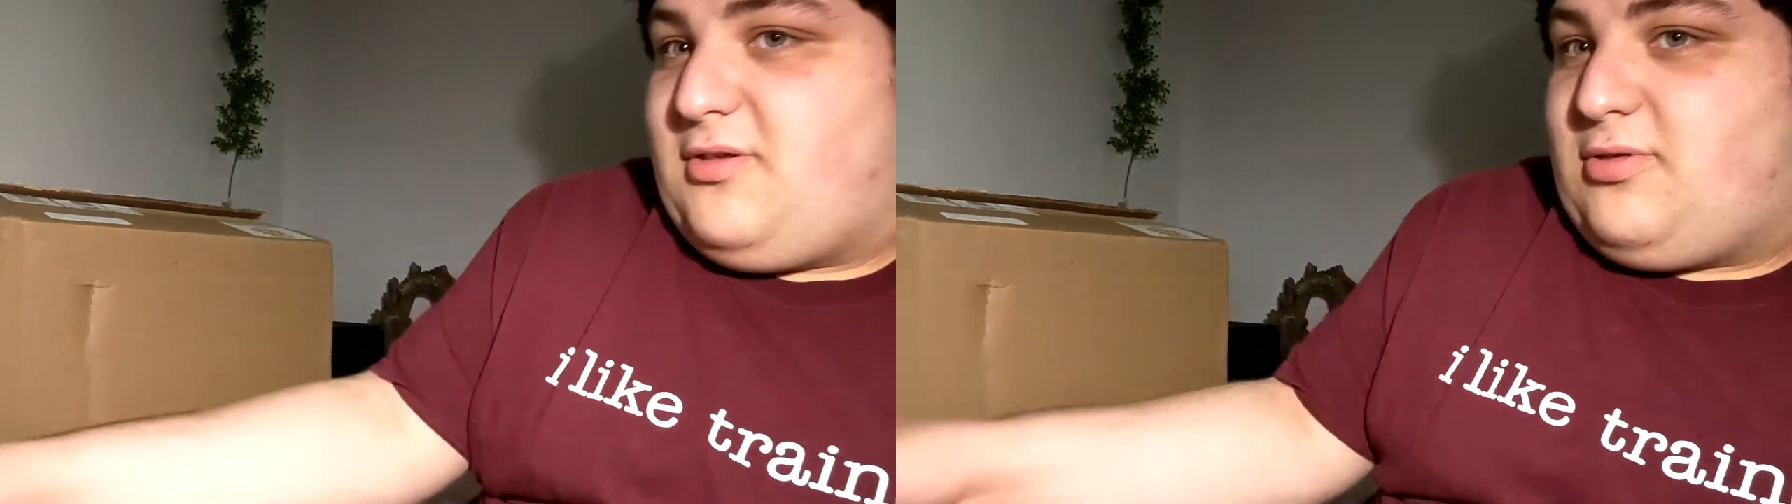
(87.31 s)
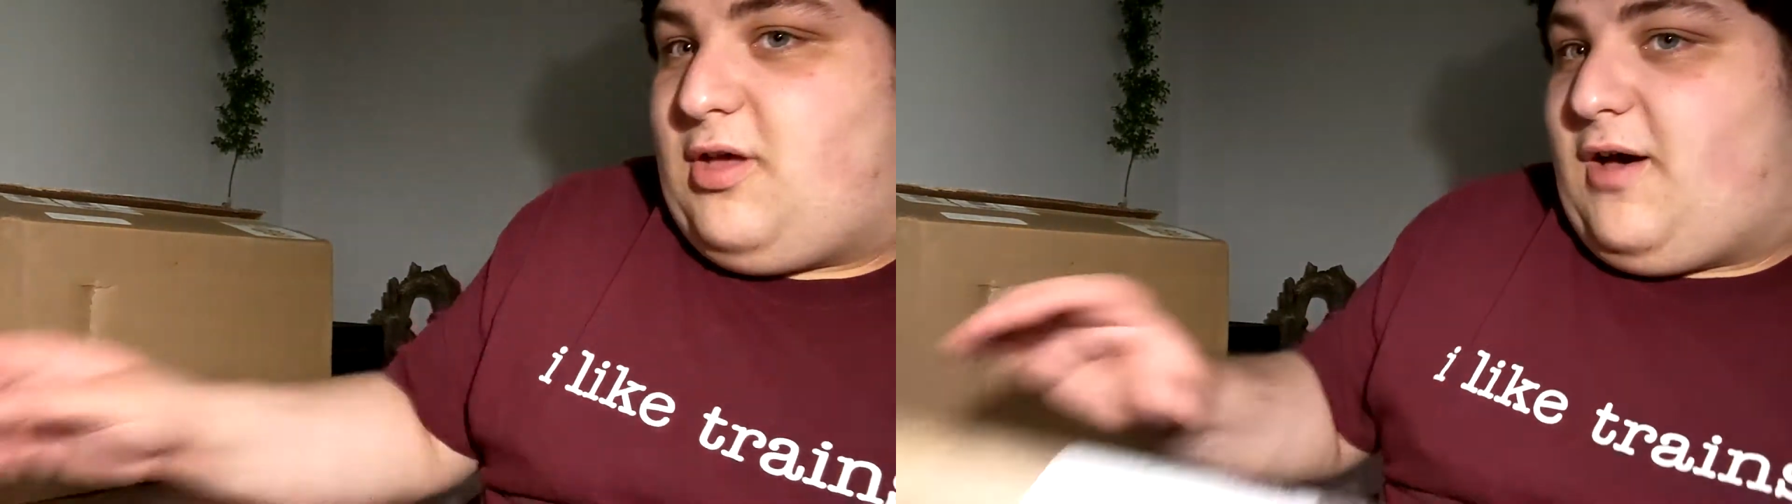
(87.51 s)

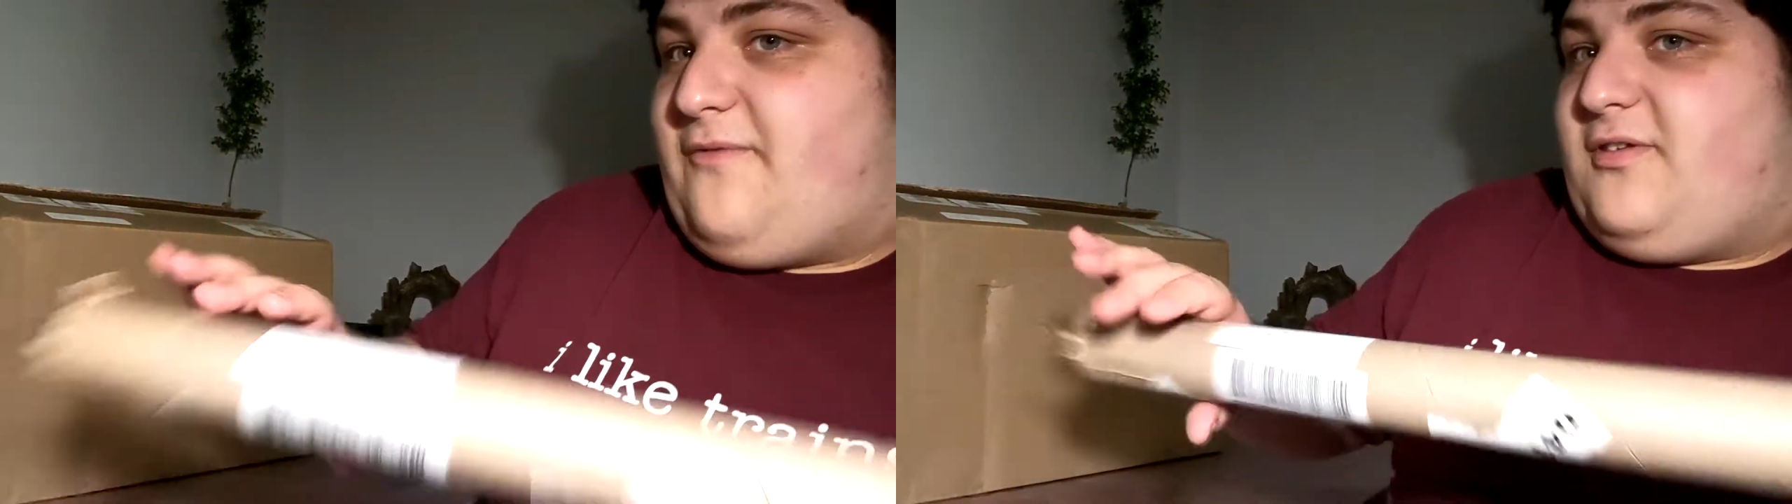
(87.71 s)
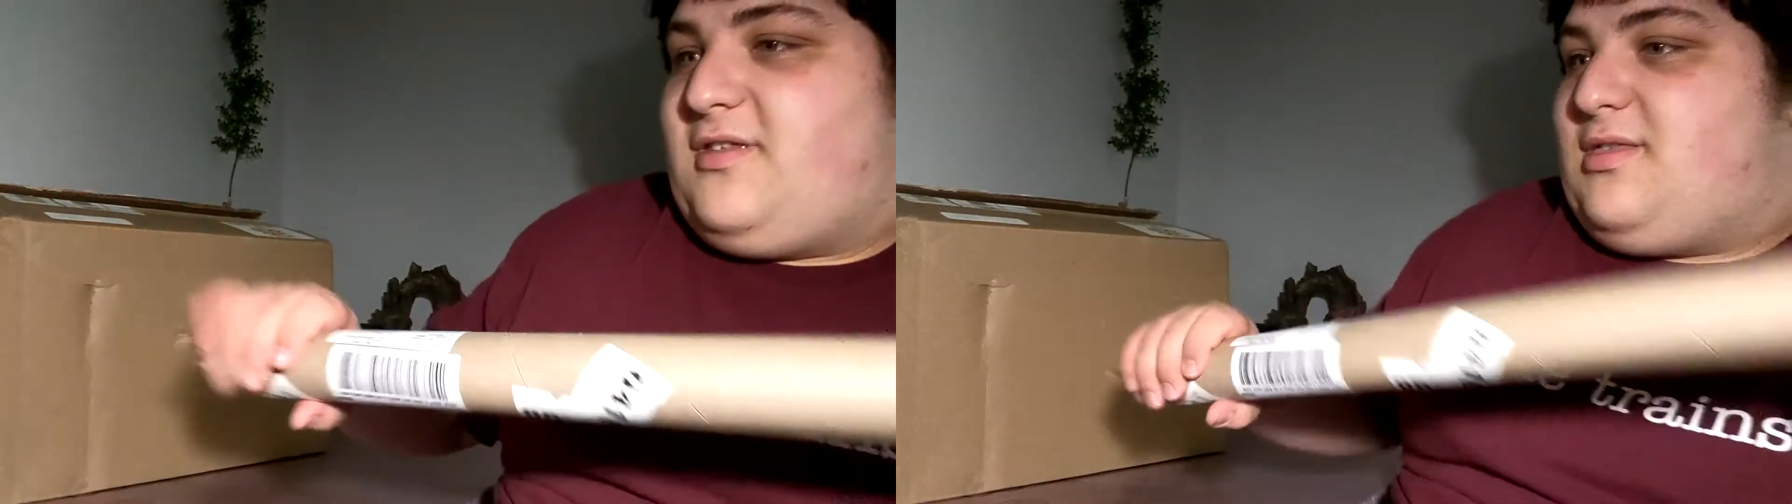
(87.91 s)
those
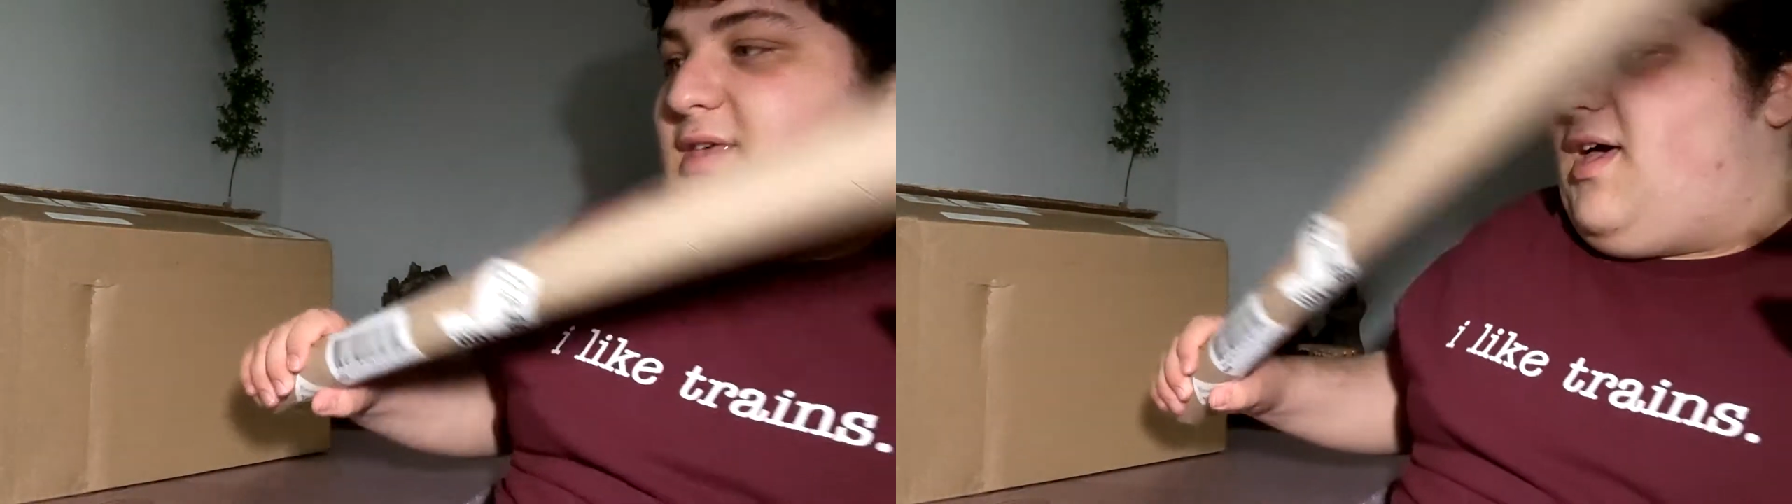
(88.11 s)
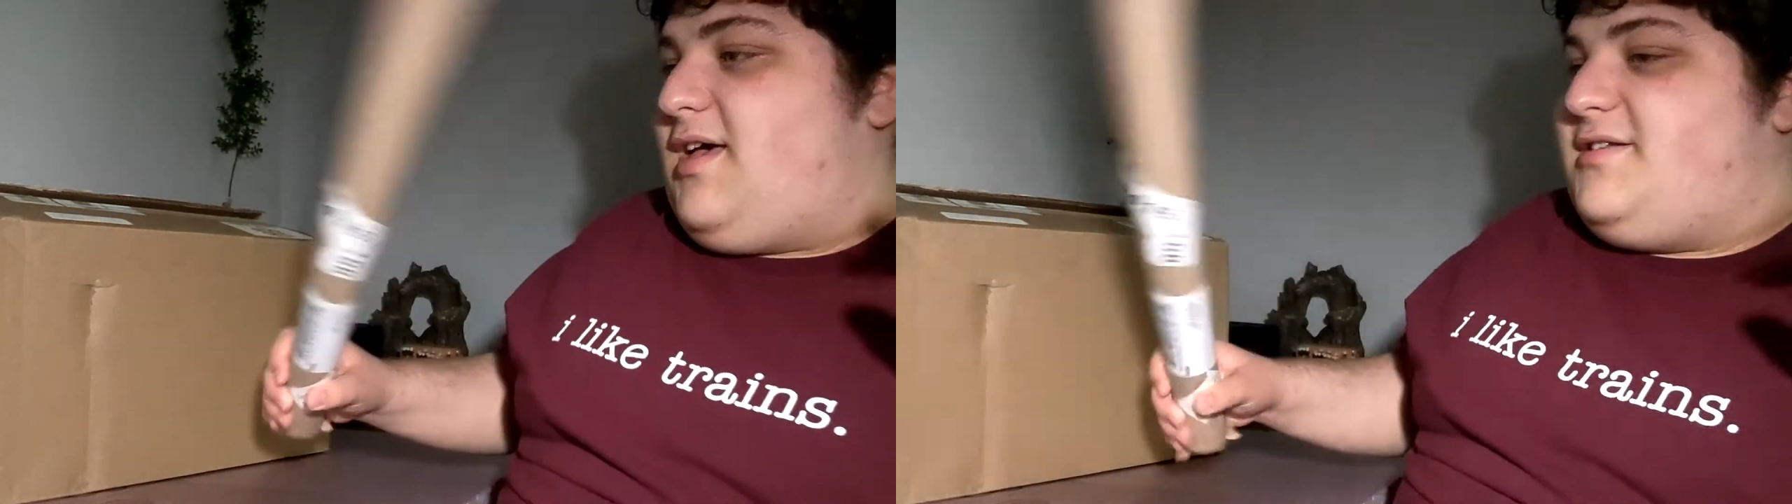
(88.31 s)
off to the
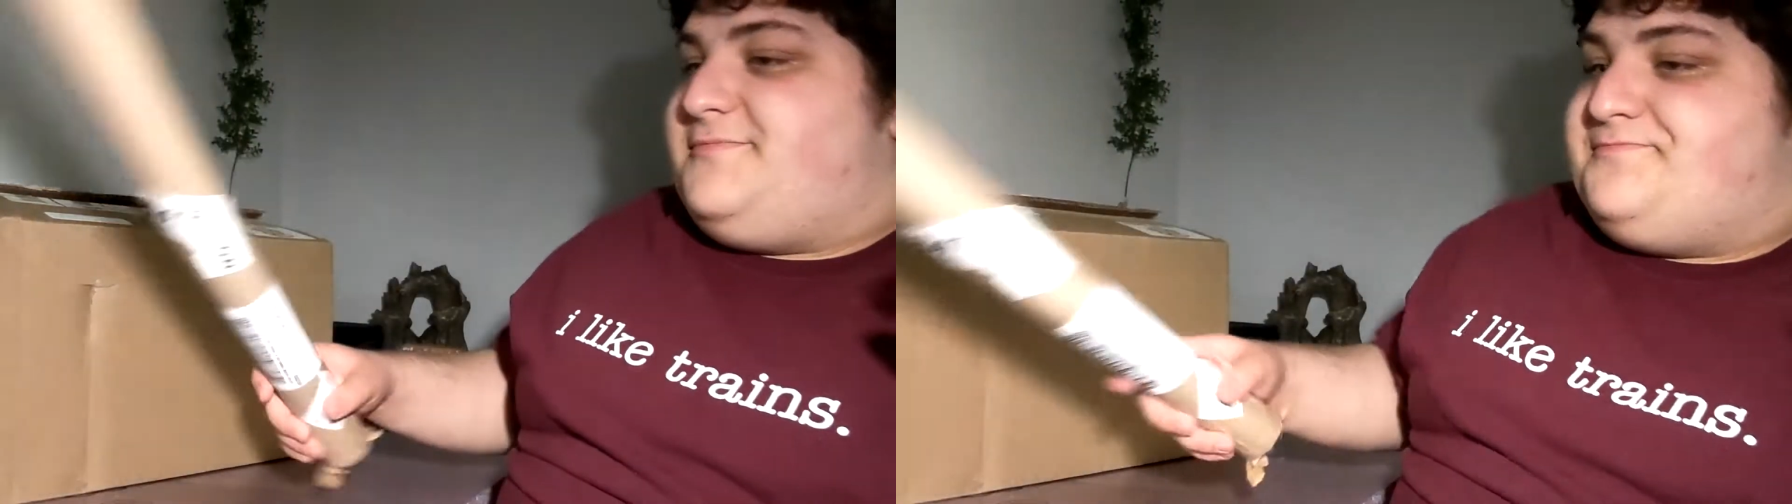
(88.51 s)
side.